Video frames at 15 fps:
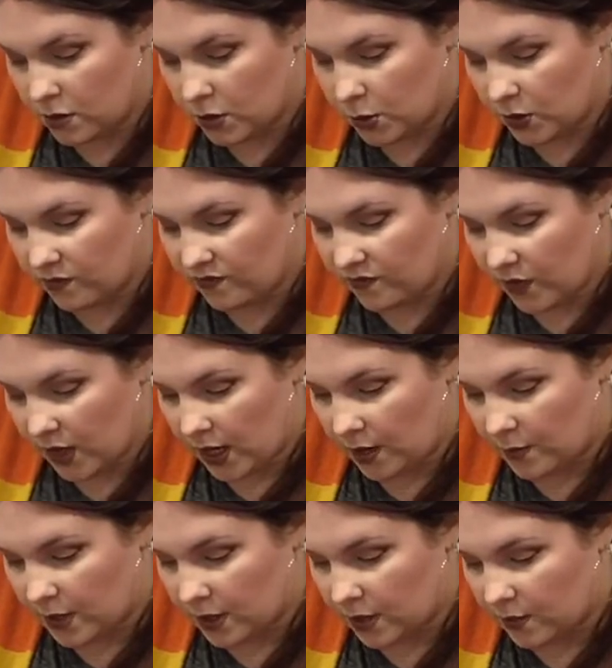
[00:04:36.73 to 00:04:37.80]
your frame
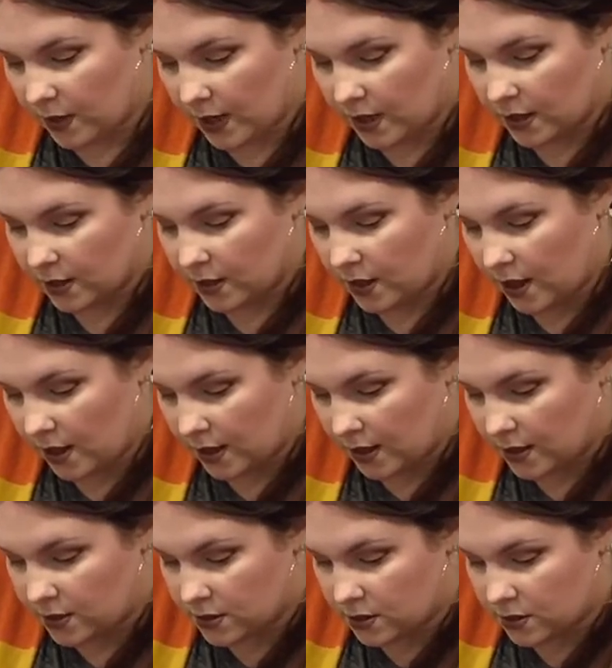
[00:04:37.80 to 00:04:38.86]
and go ahead and cut
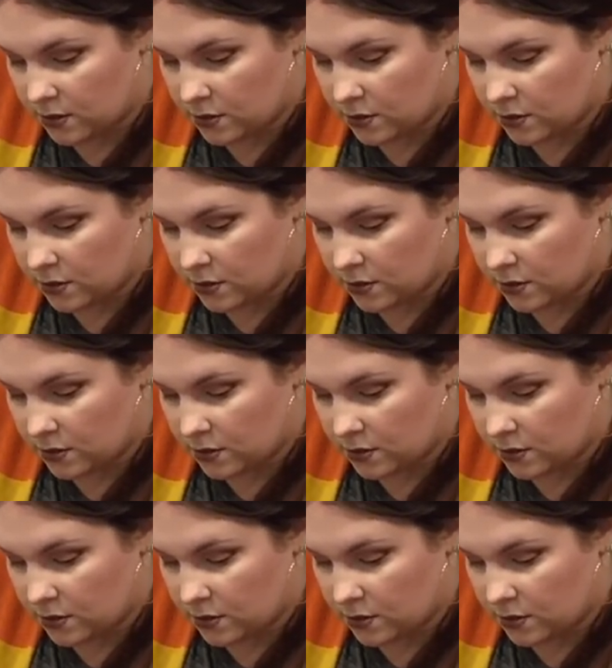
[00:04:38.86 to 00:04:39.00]
it.